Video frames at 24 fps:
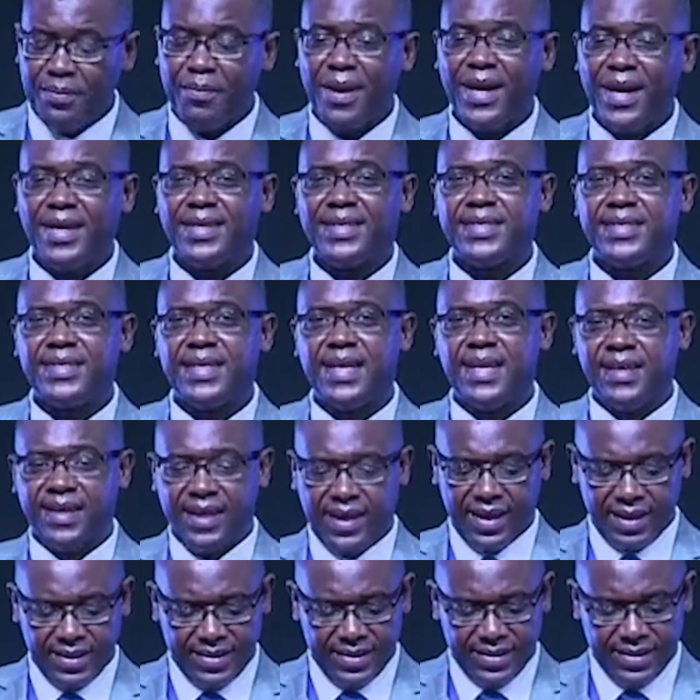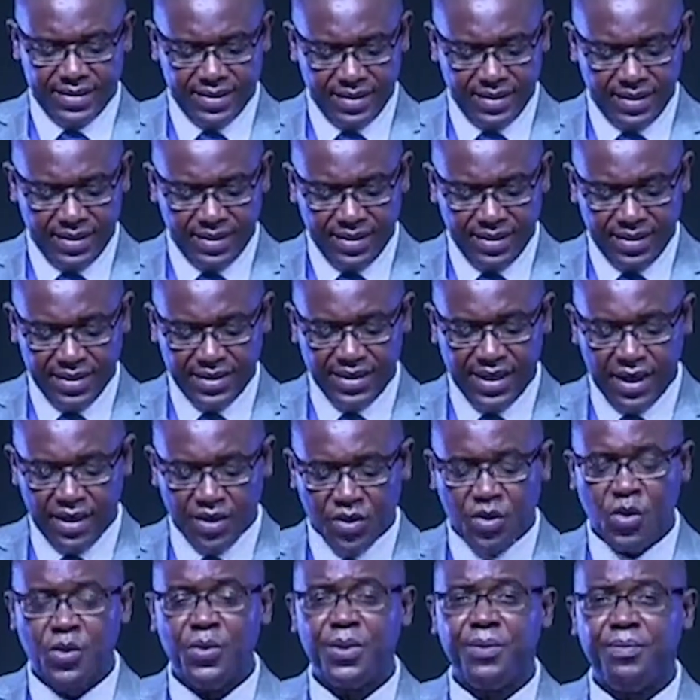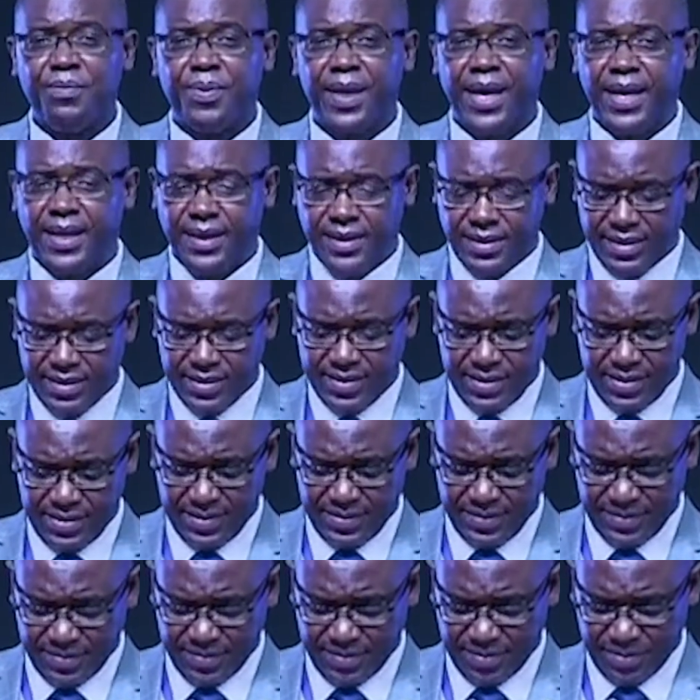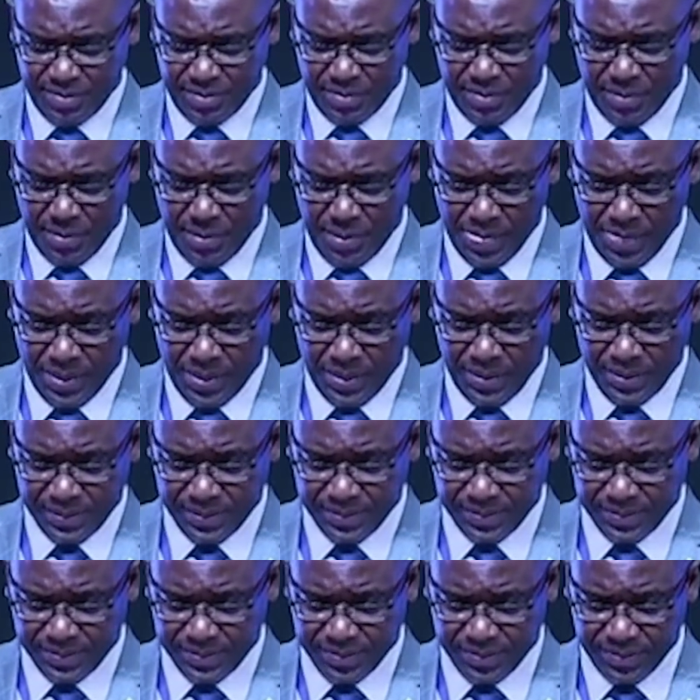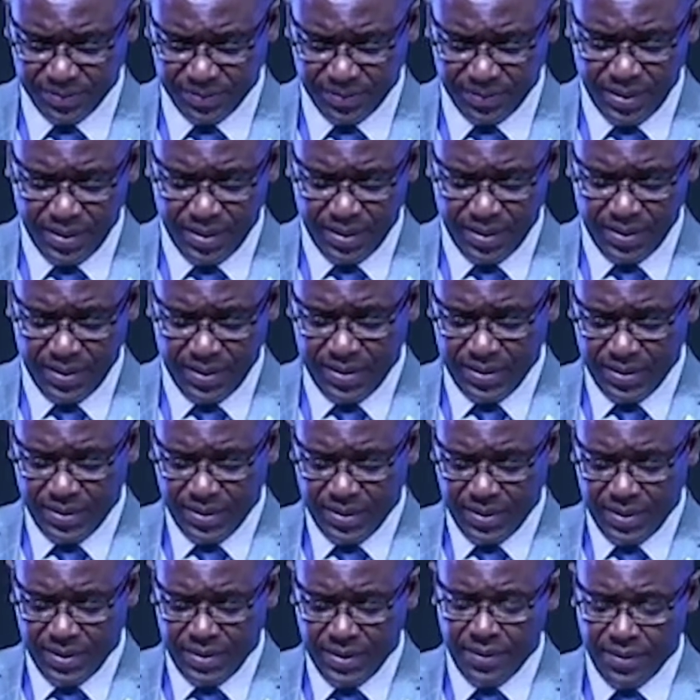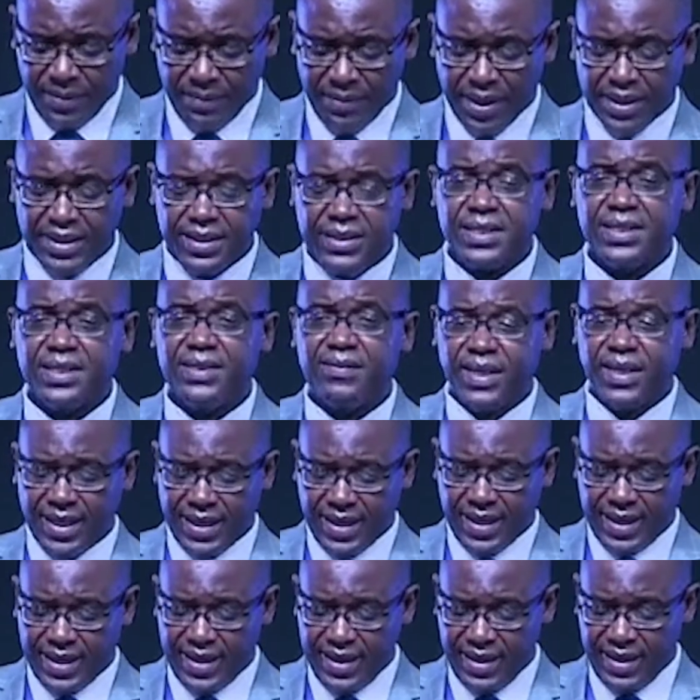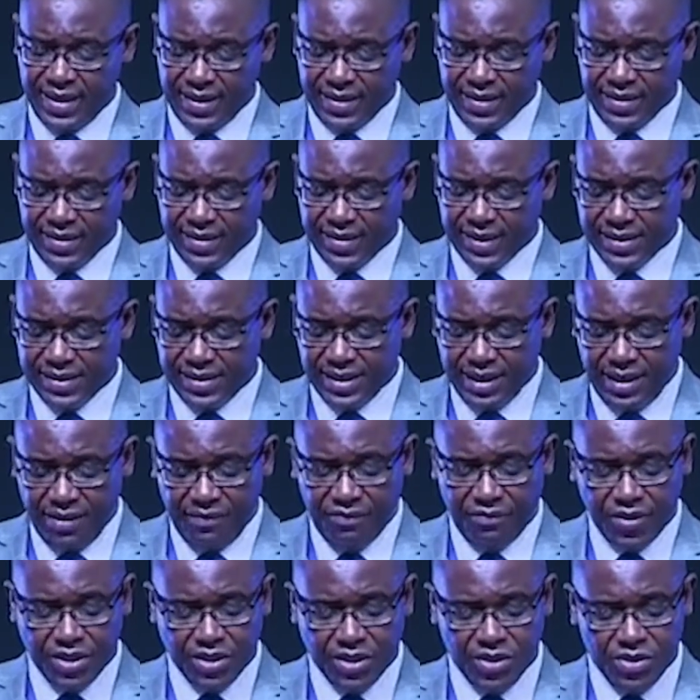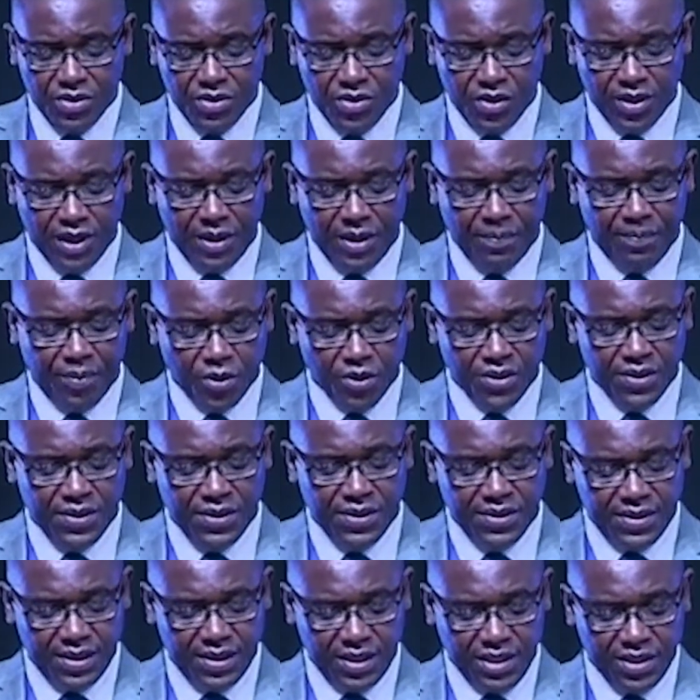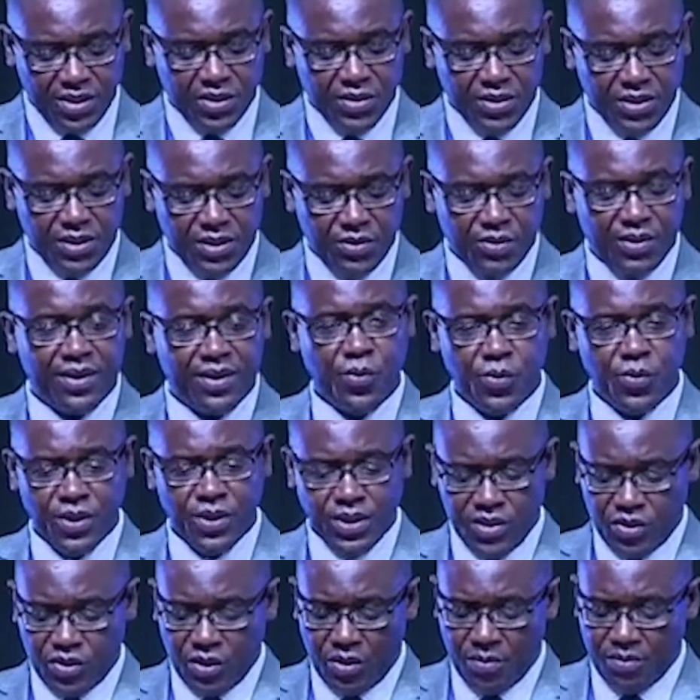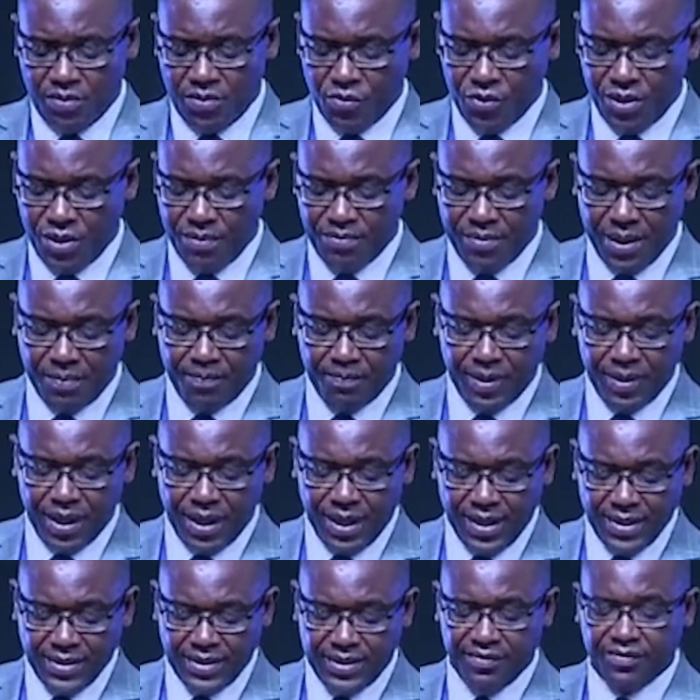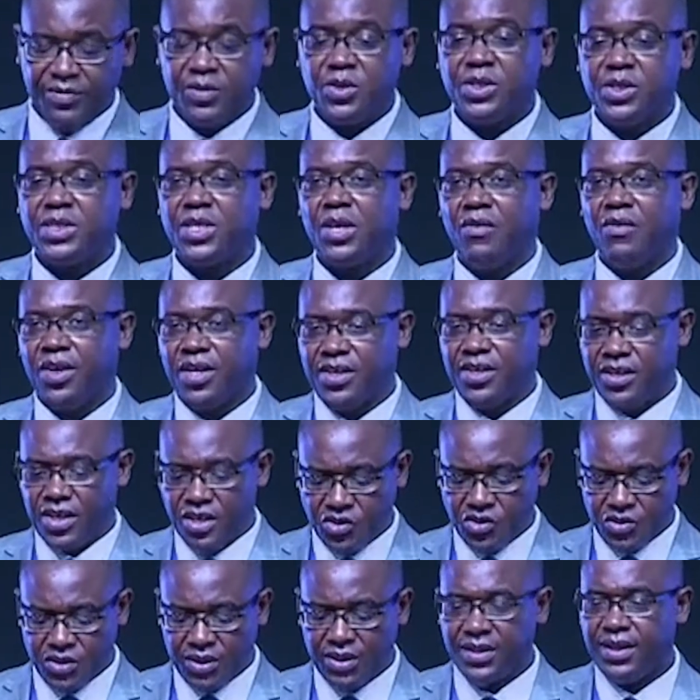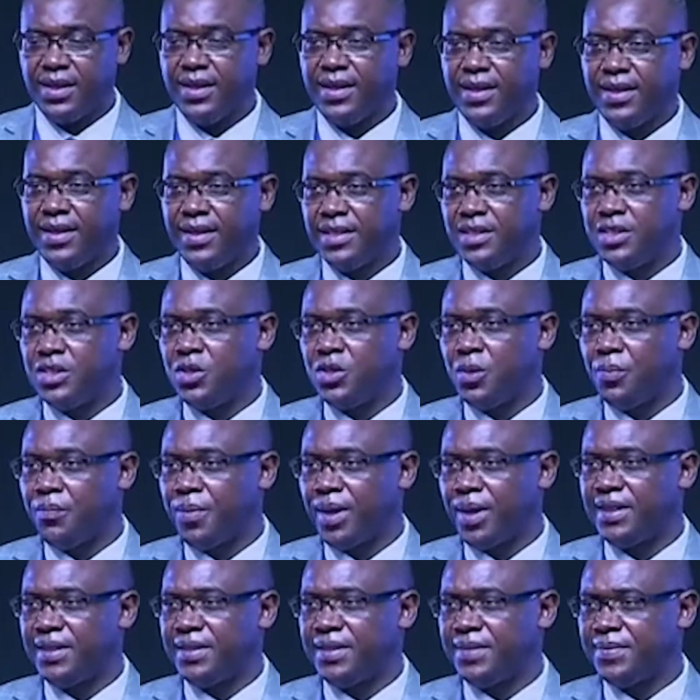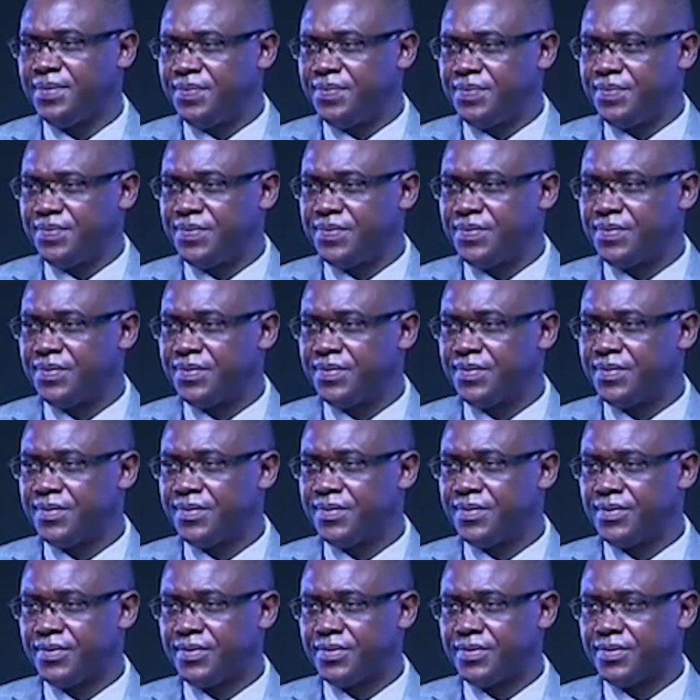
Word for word: might say that these are growing pains, eh, but it is very clear that if we do not approach these issues with wisdom, we may place the future of our nation in jeopardy mme kana se